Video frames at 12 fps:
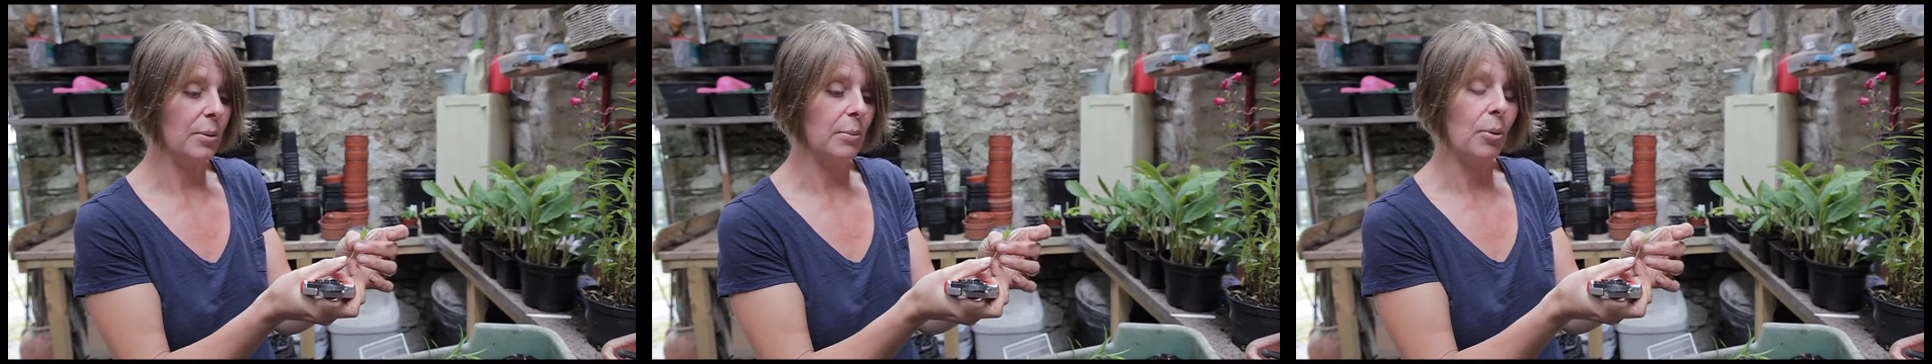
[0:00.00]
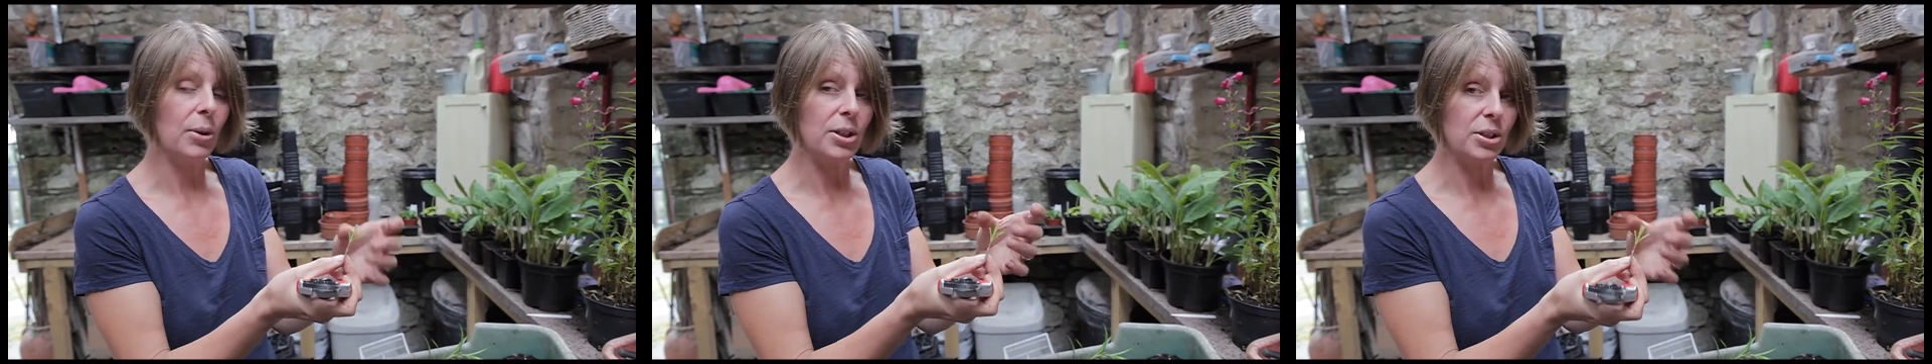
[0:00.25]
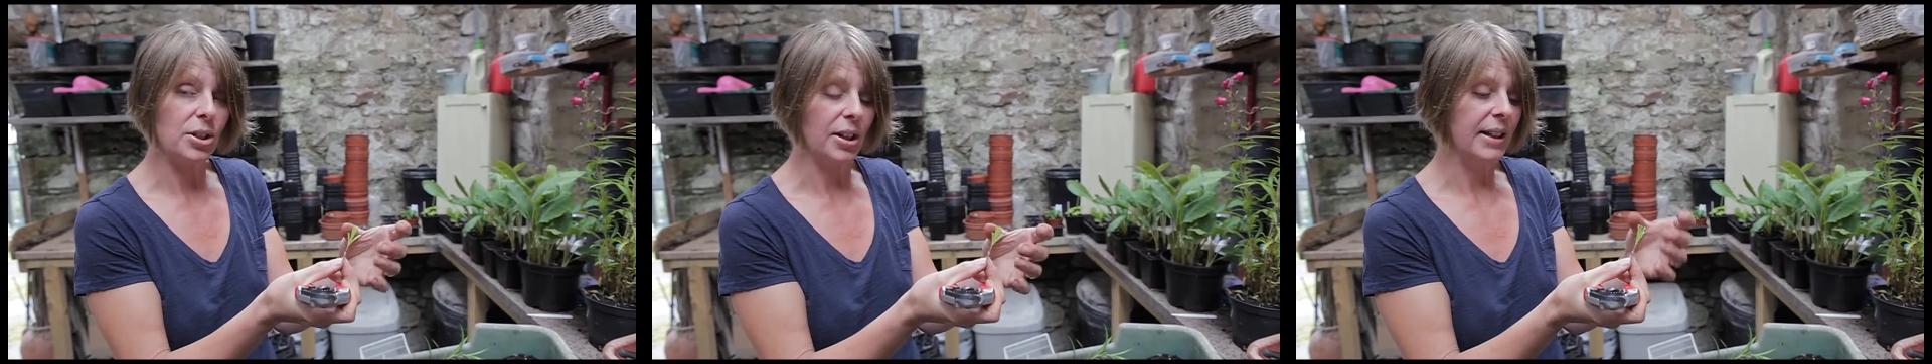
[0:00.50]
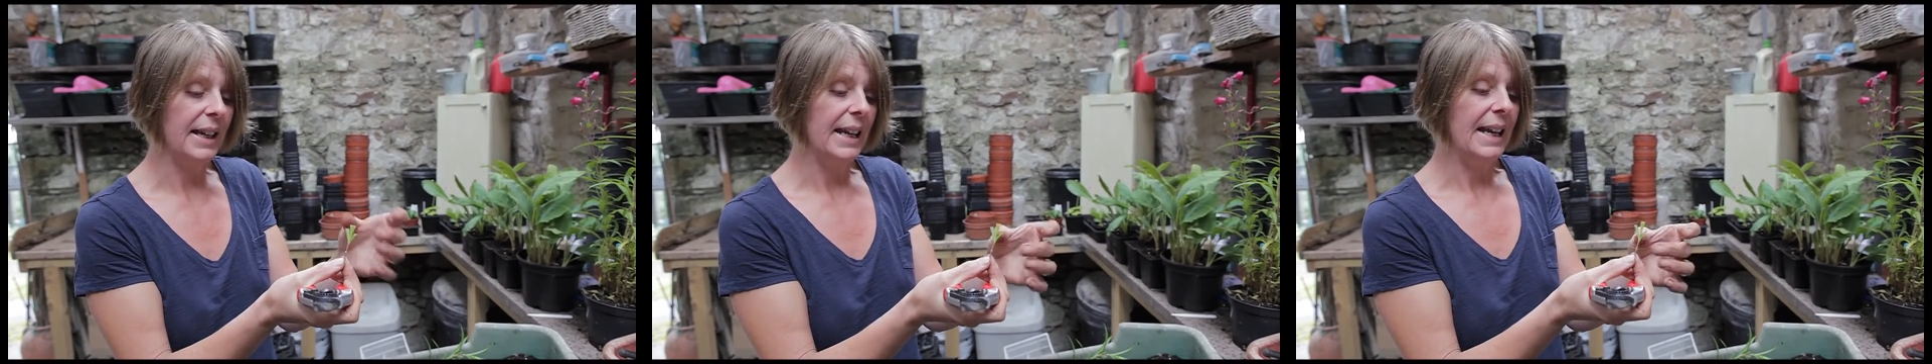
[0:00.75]
moisture
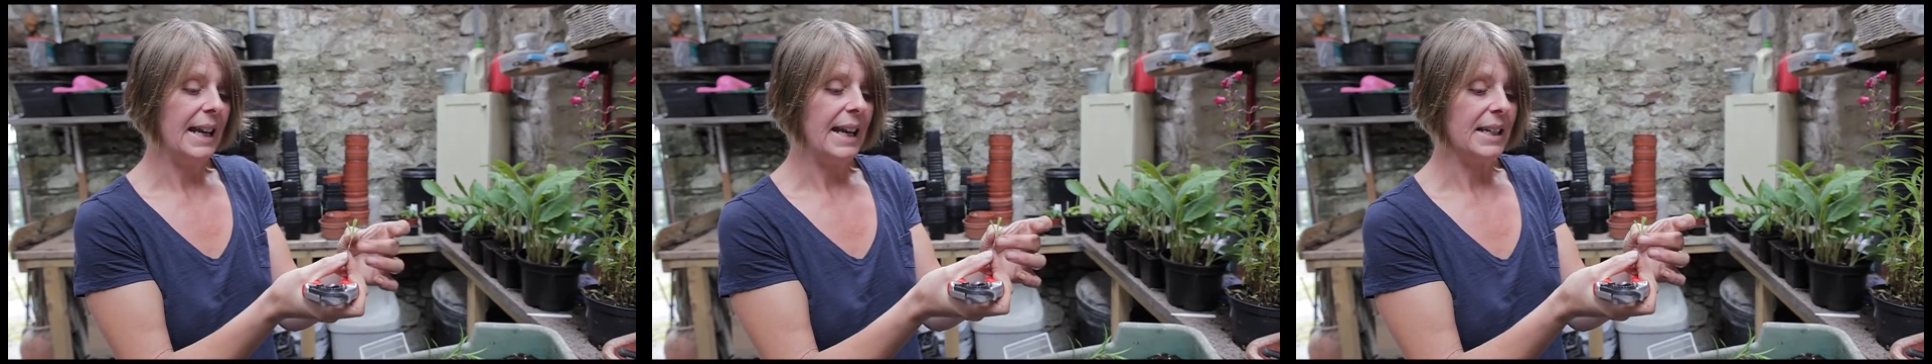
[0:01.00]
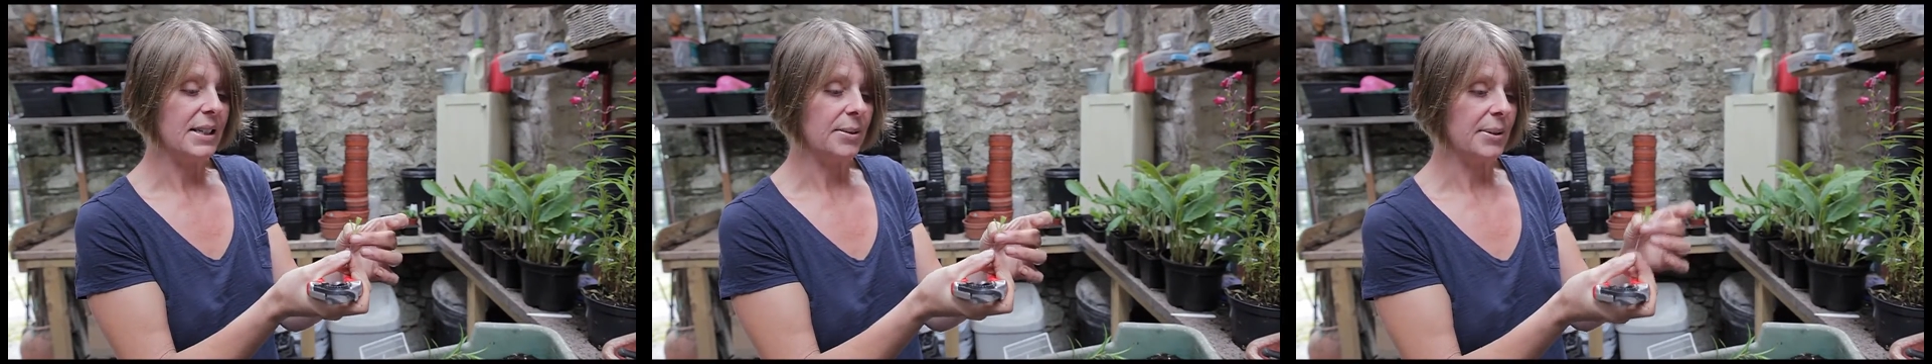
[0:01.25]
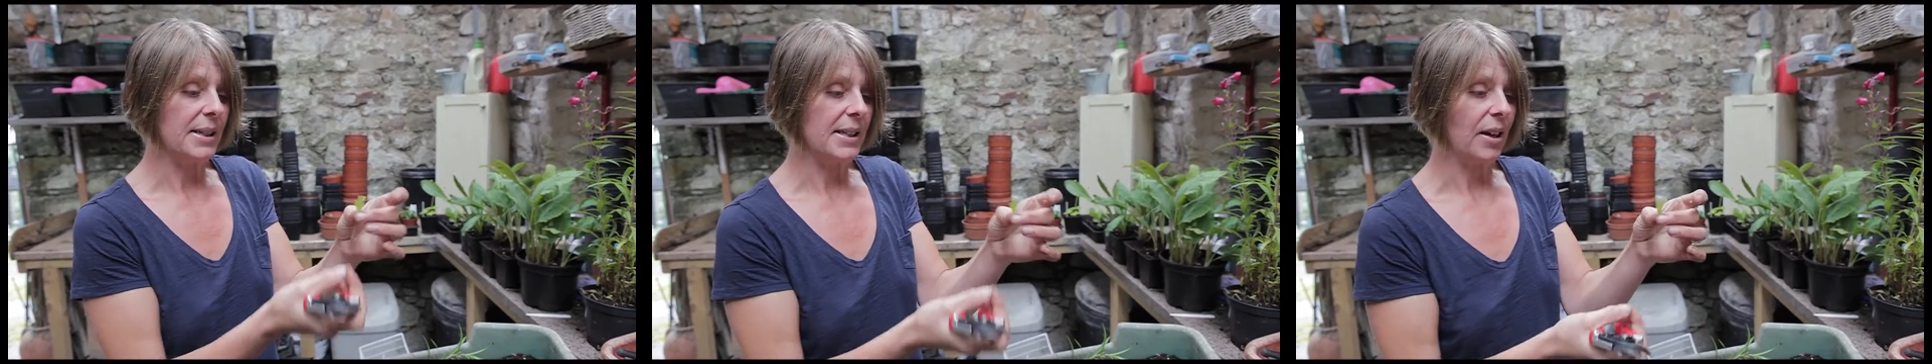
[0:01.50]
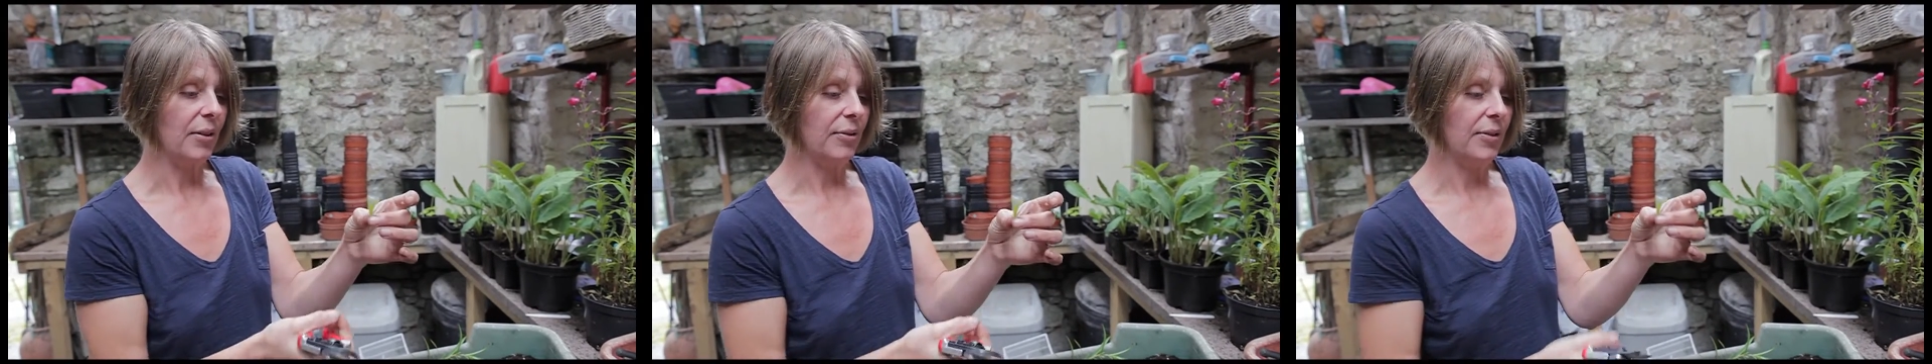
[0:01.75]
into
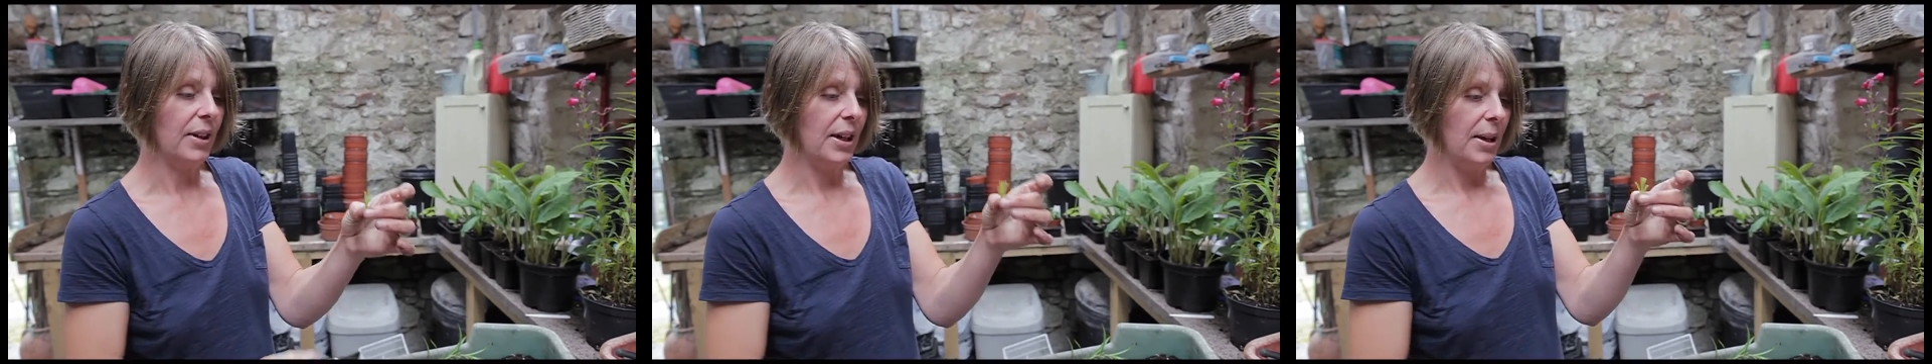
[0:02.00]
itself,